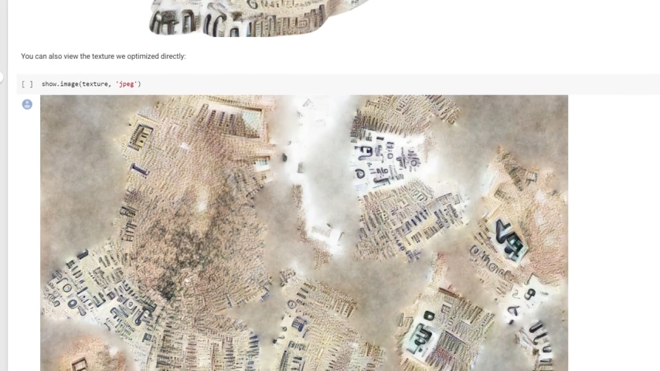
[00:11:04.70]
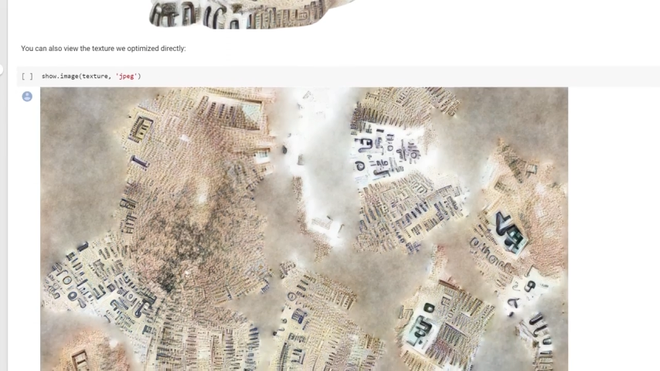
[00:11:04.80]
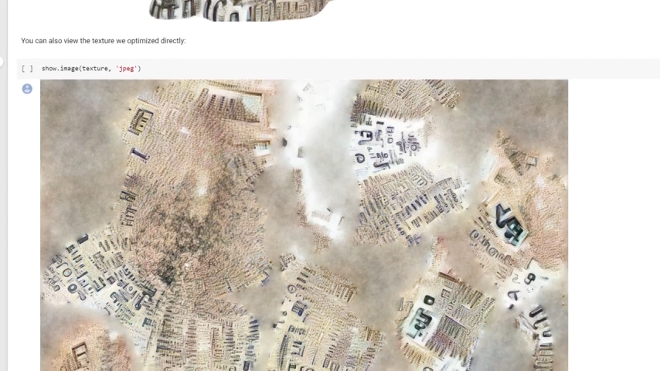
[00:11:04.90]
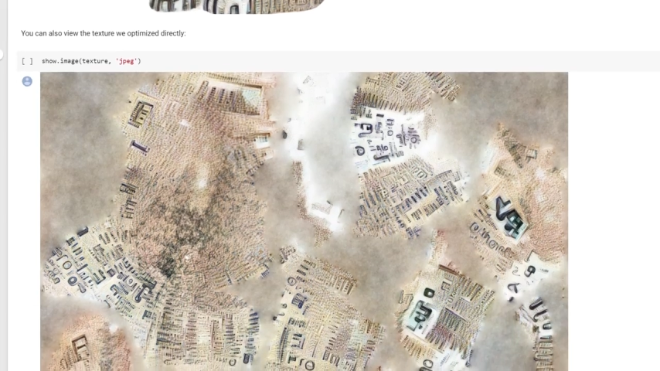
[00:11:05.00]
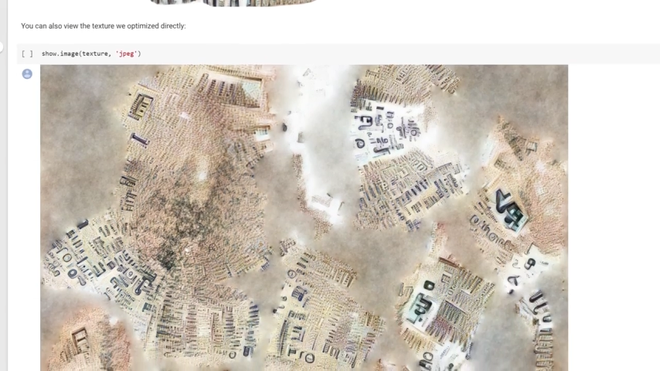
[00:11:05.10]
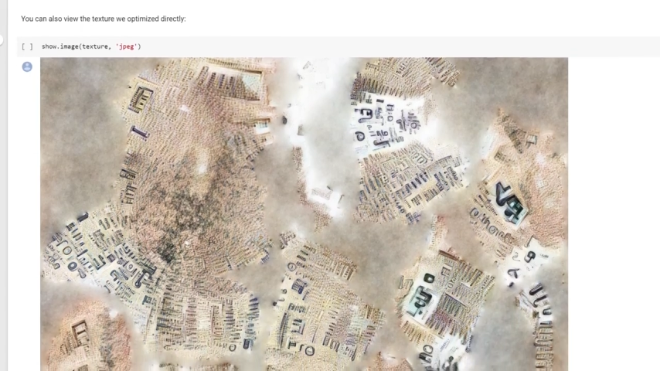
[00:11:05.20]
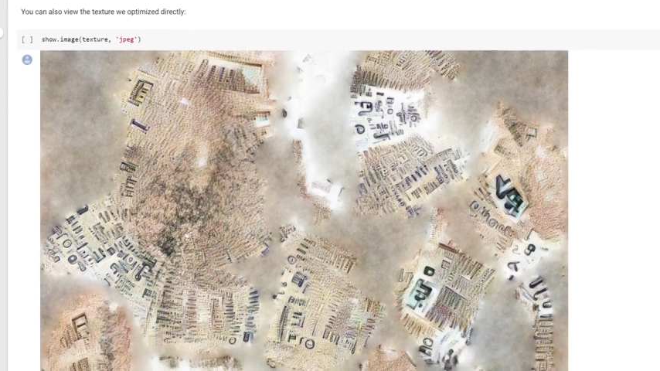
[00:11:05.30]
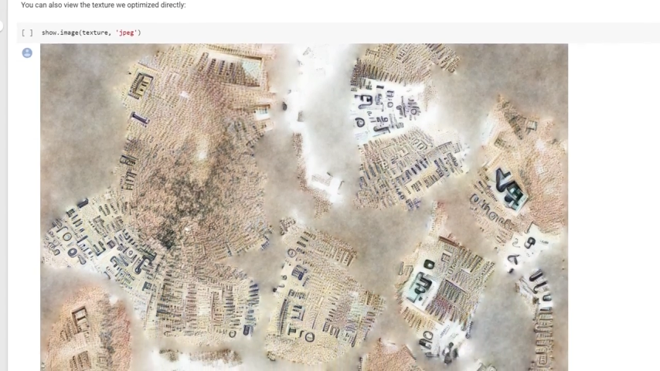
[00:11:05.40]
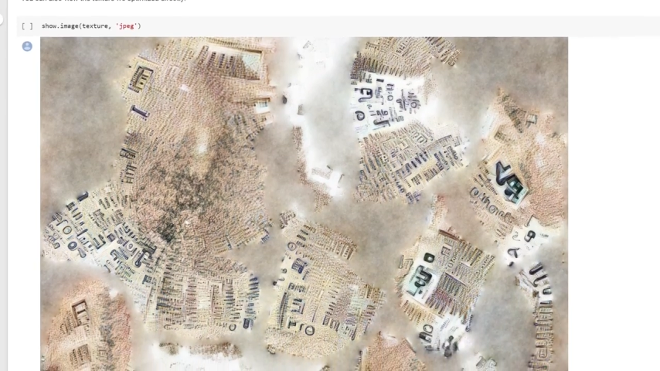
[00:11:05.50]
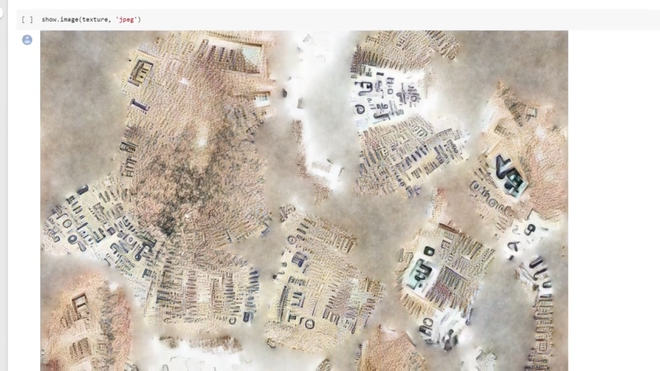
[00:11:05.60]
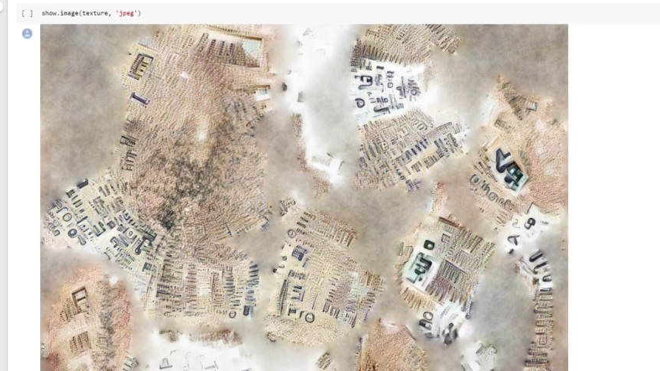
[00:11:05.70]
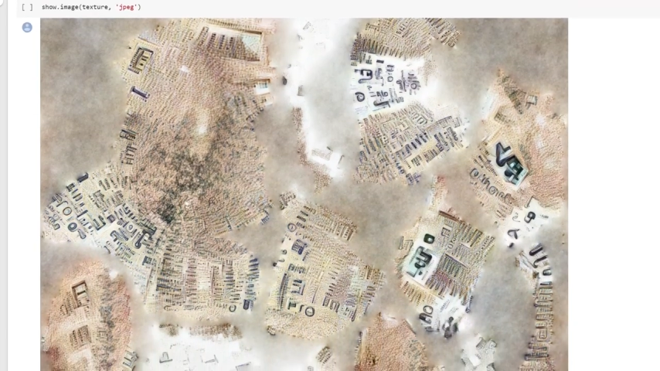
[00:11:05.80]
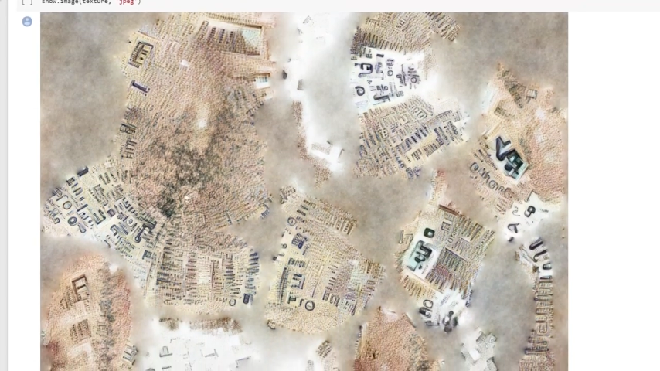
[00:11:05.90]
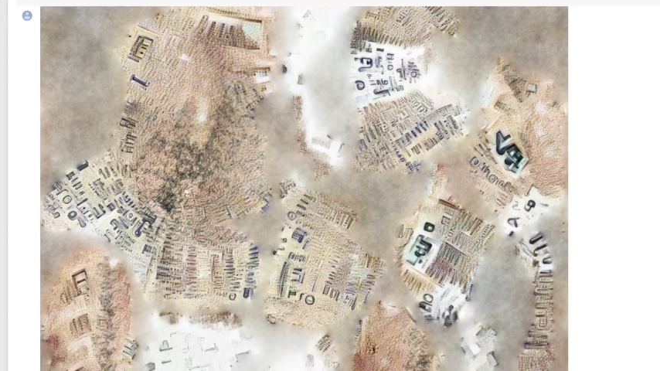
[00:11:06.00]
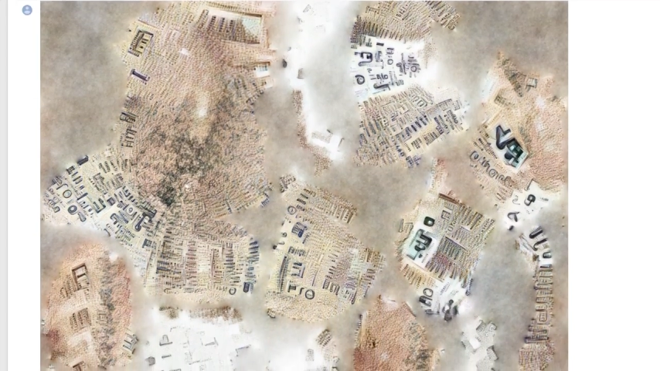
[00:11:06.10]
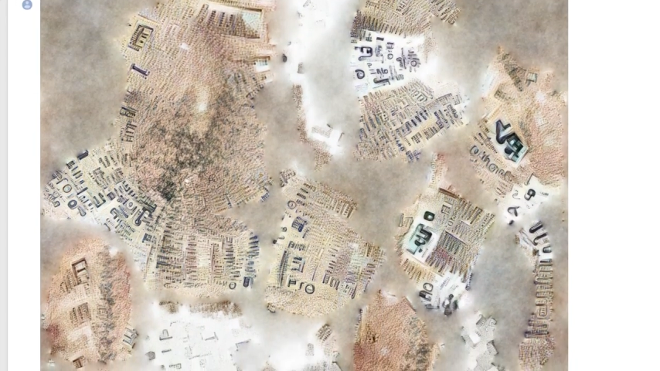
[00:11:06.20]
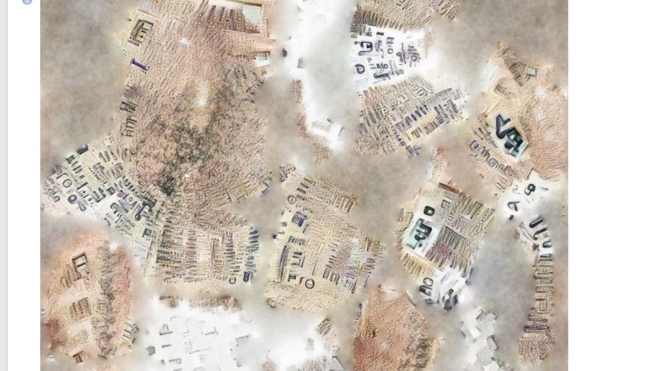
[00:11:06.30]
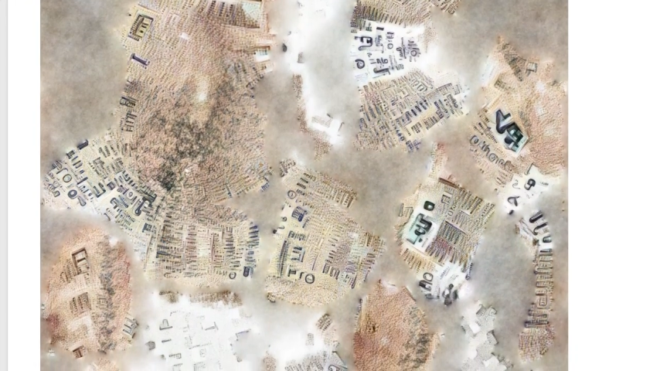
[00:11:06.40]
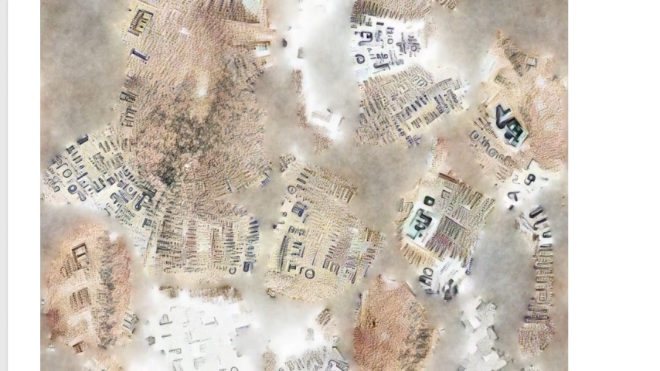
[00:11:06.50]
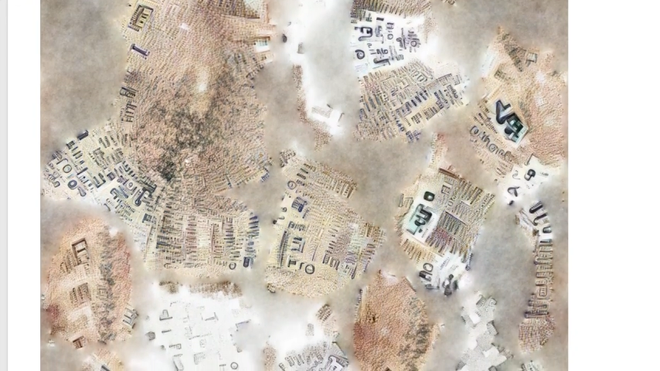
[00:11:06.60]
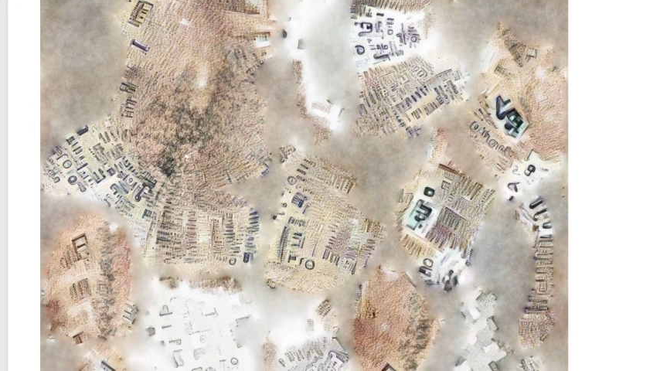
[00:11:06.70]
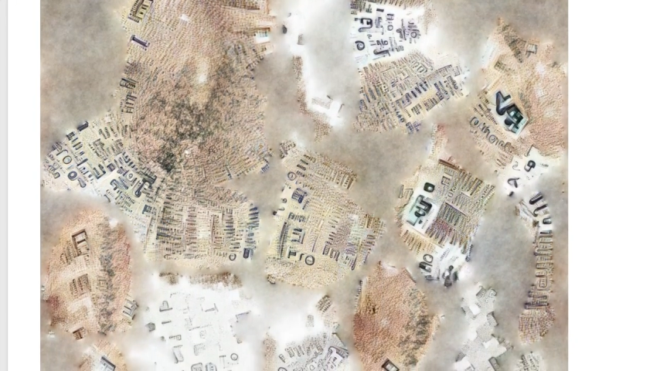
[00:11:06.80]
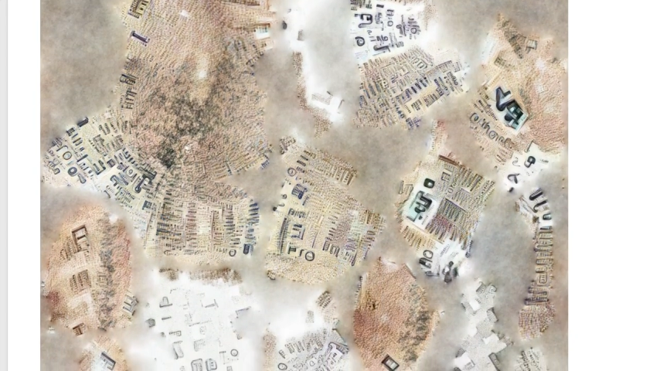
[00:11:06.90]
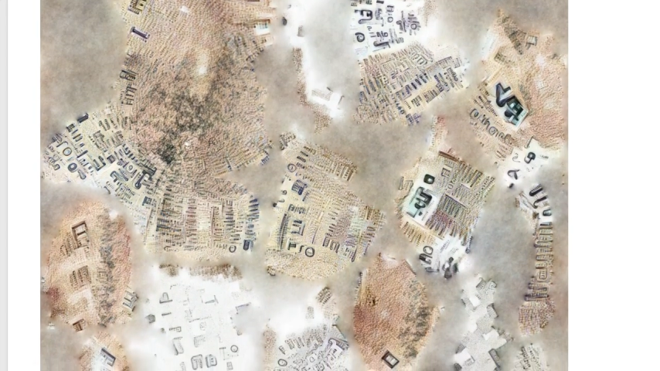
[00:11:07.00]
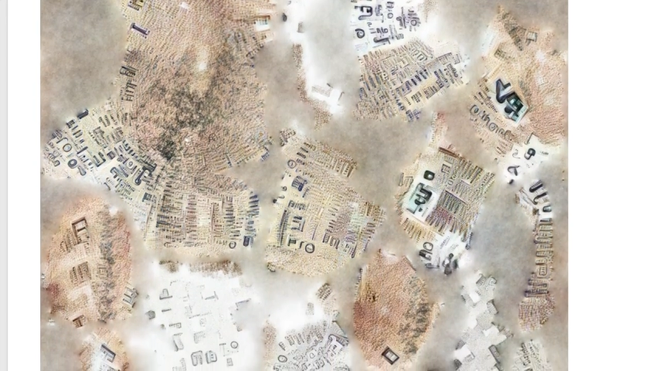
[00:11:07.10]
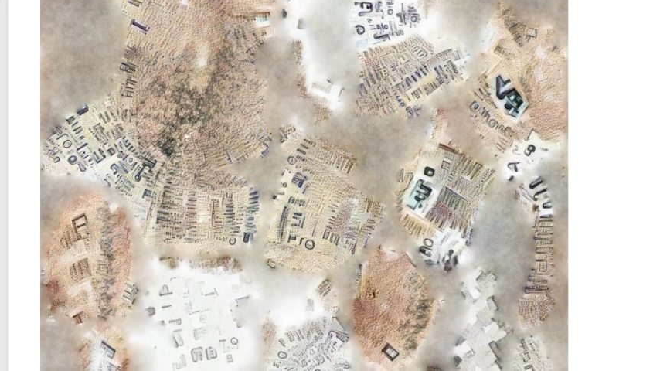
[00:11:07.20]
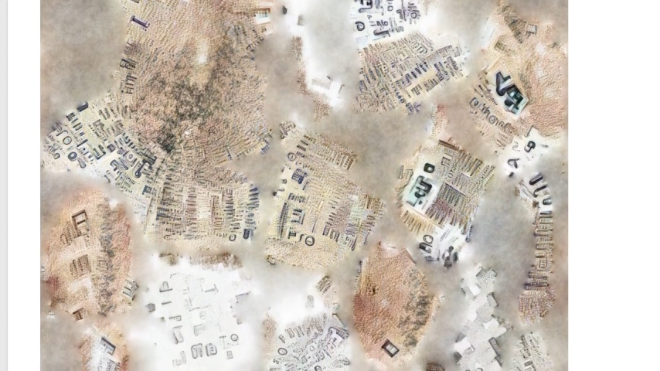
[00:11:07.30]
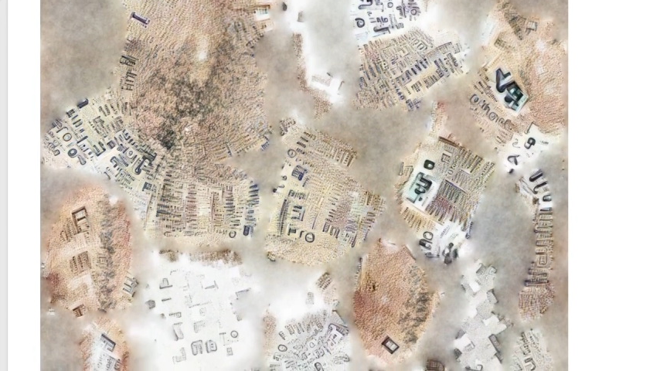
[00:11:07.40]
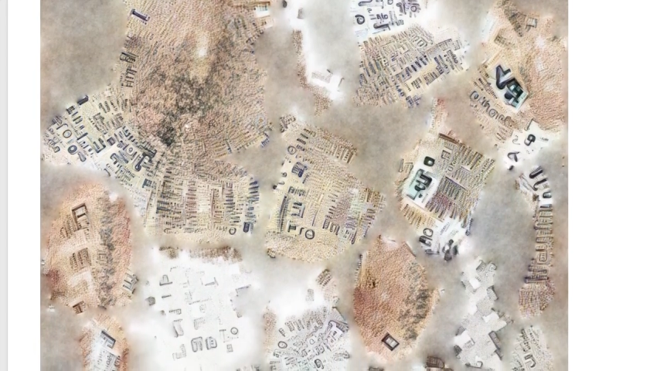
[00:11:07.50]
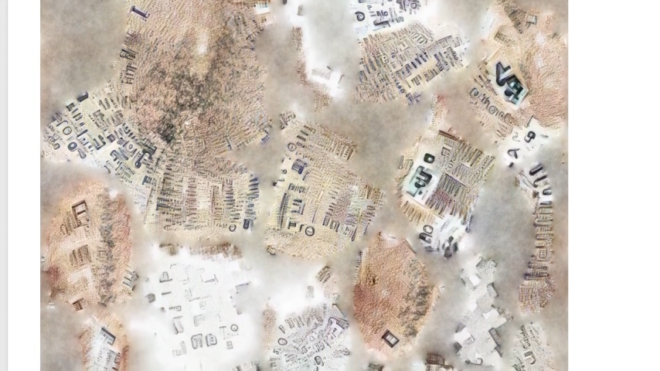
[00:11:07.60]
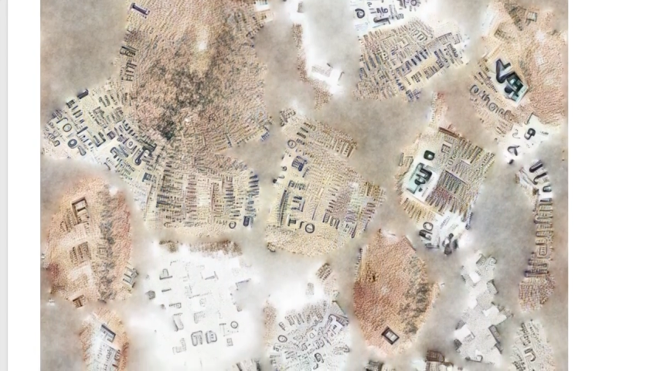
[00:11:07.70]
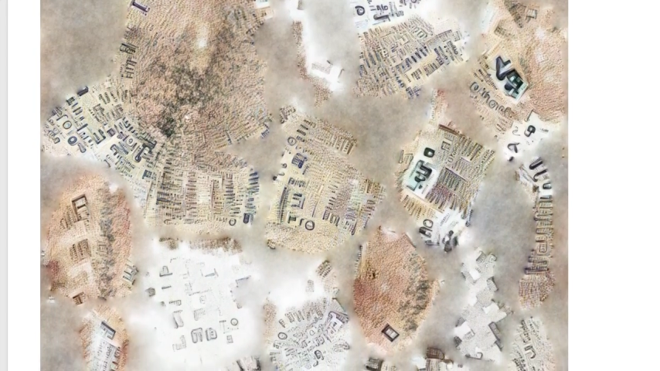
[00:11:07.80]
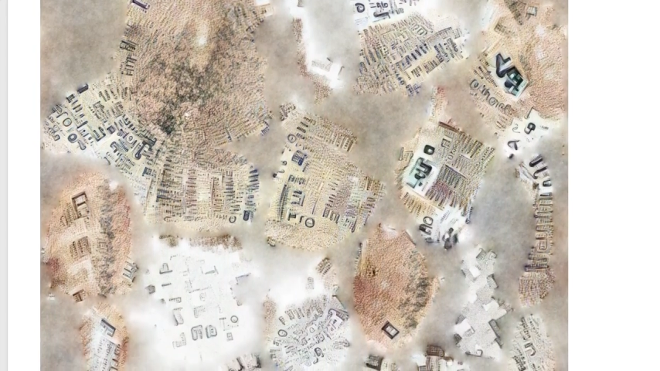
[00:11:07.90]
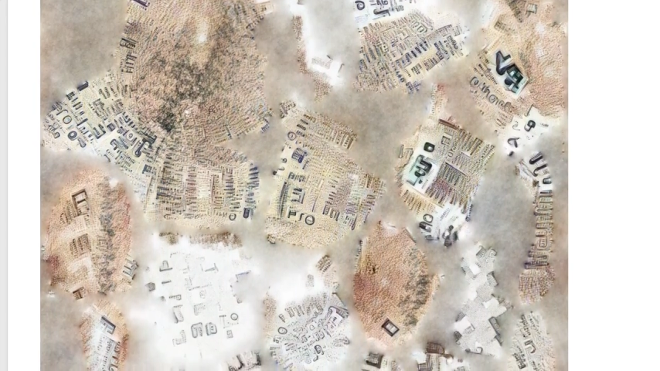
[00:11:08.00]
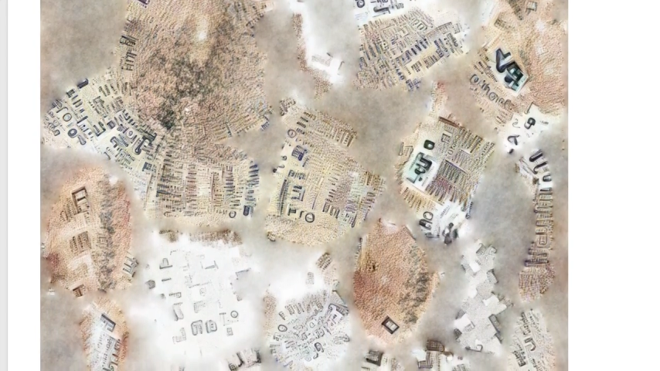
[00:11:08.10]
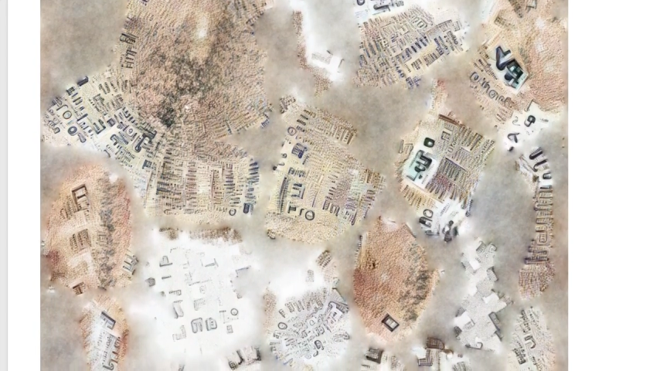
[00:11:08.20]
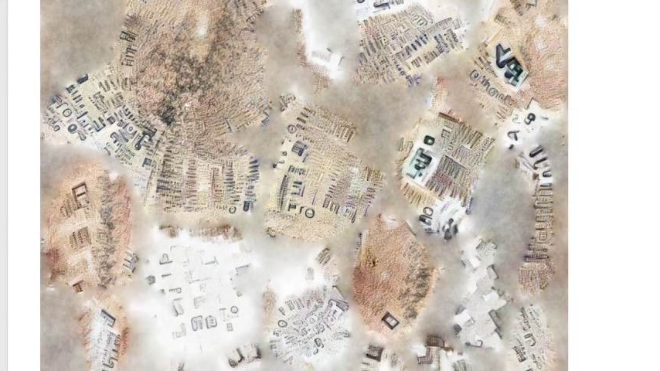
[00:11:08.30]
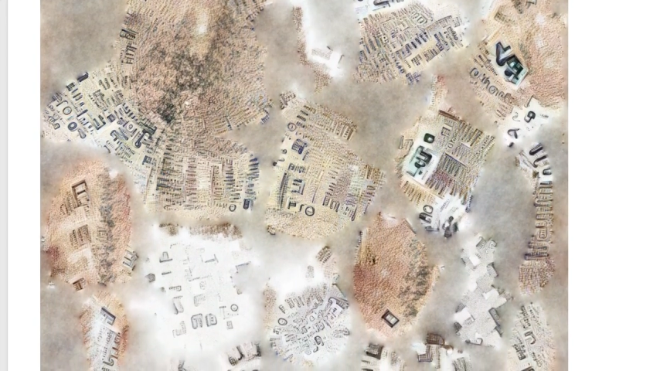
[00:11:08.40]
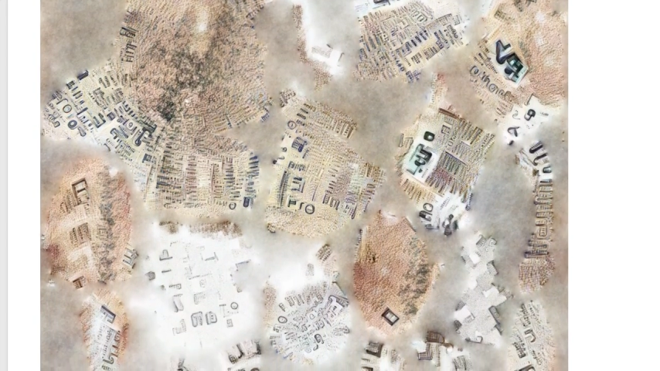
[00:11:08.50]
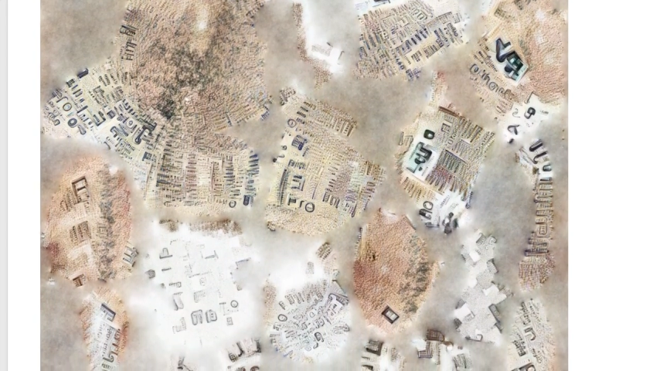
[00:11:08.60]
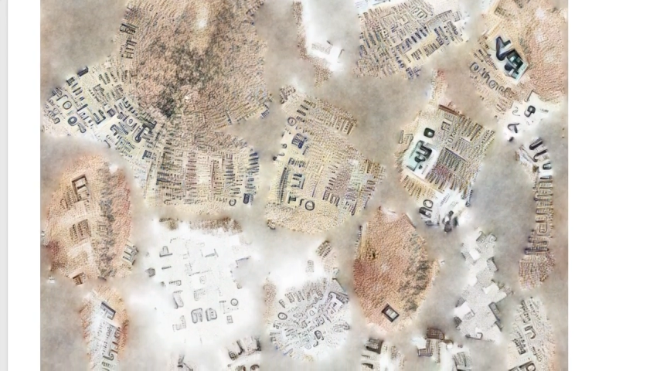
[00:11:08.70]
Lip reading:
(no speaker visible)